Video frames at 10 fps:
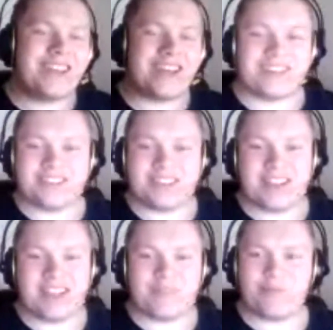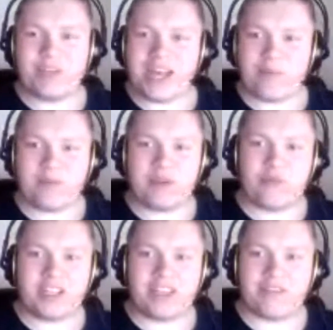Yes, we have
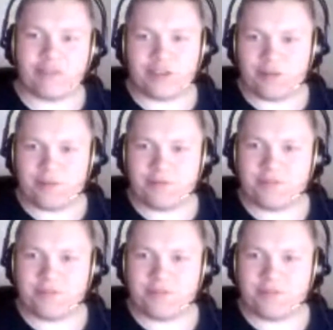been waiting for you.